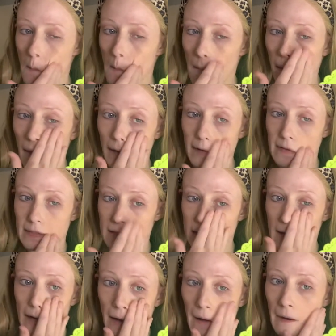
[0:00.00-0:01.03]
And it's
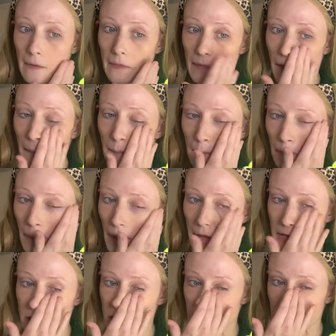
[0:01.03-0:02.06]
not that
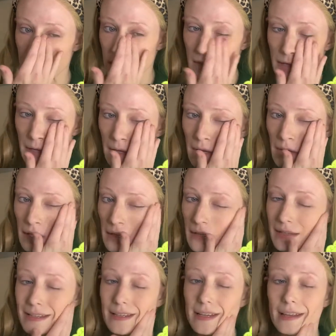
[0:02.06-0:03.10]
much,
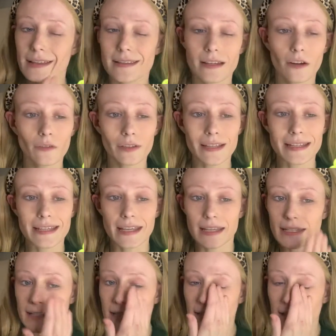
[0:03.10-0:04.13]
it's not really
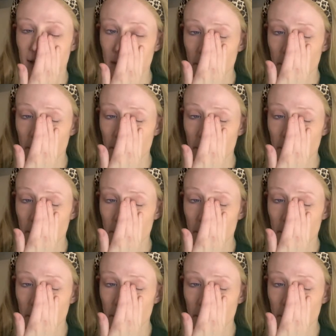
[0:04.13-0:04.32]
tinted.